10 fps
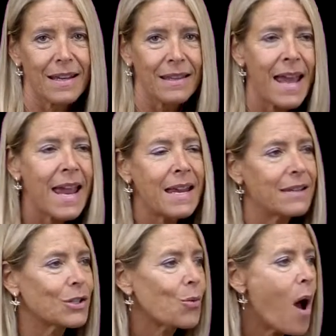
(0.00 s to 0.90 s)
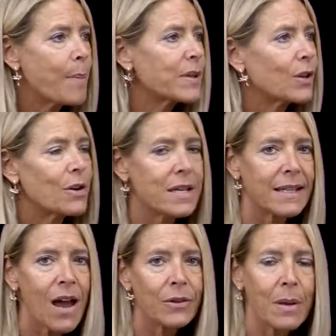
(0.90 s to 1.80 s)
They swap attorneys
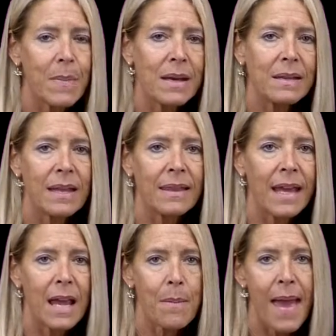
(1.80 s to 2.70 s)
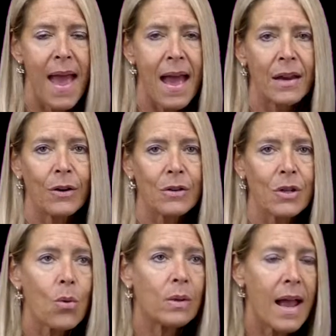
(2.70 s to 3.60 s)
out the minute that they get mad or
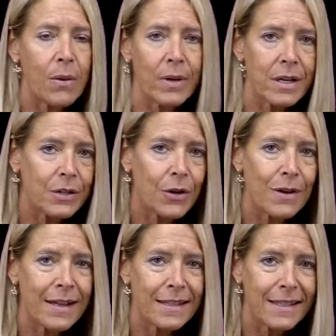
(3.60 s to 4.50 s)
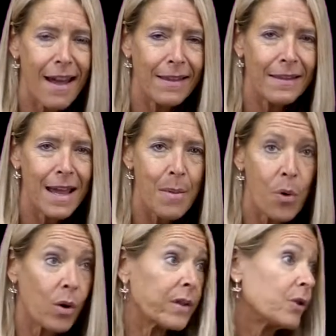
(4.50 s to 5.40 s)
don't like what an attorney is telling them,
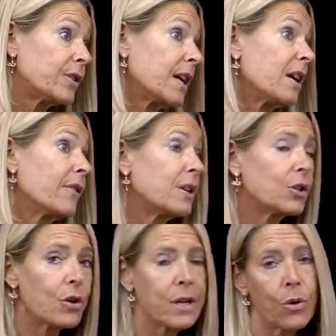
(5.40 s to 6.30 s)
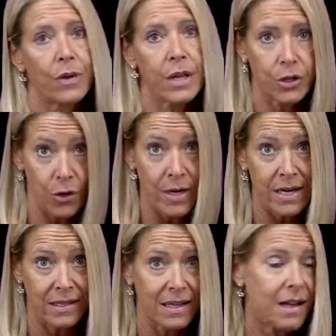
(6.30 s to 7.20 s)
or they're sick of an attorney, or the attorney
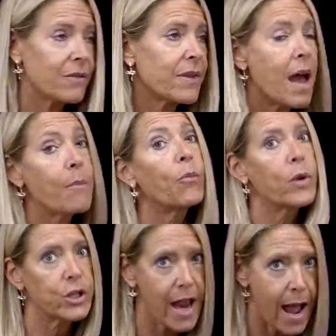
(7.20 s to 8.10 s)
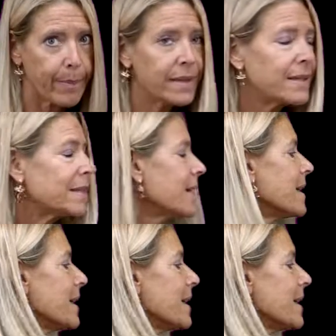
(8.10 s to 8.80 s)
is sick of them, which happens.